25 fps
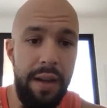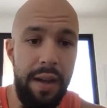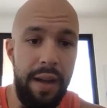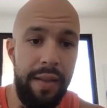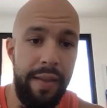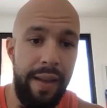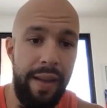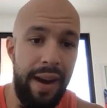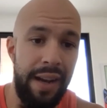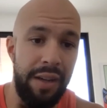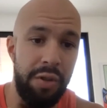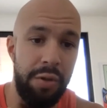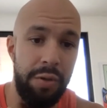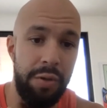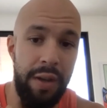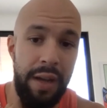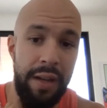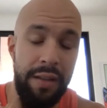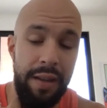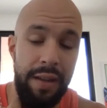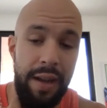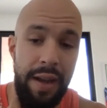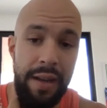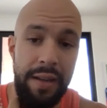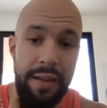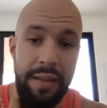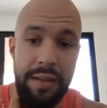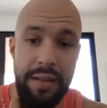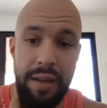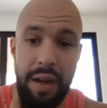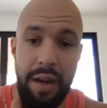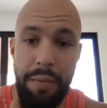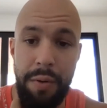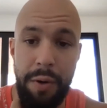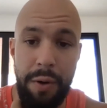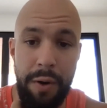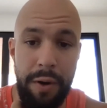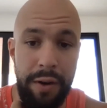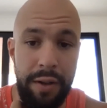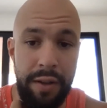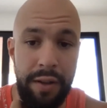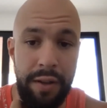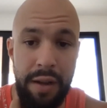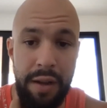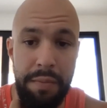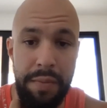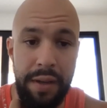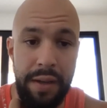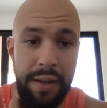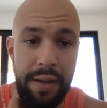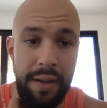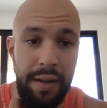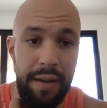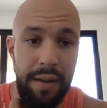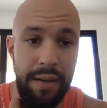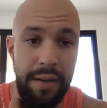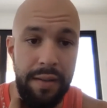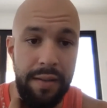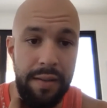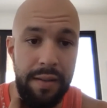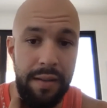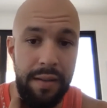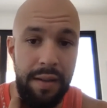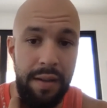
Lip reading: and that actually ends up hurting them, because